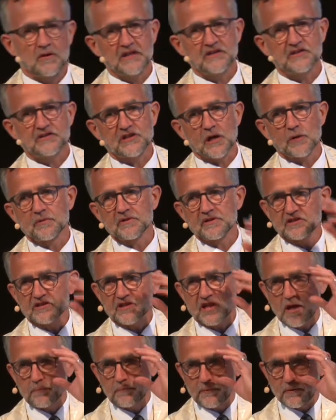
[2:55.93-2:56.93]
Well, let's start with
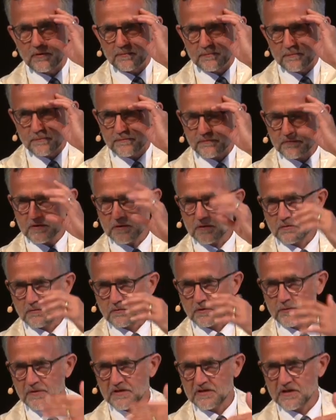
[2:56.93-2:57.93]
the temple.
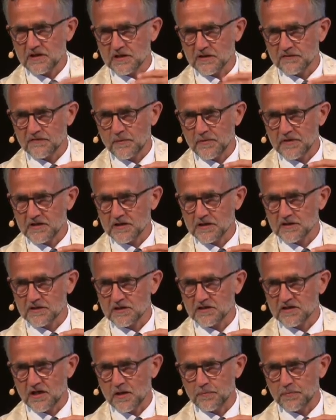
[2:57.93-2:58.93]
What do we think of when we think
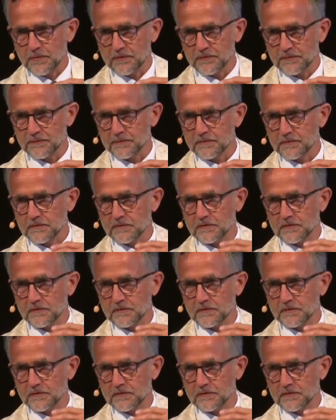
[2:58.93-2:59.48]
of the temple?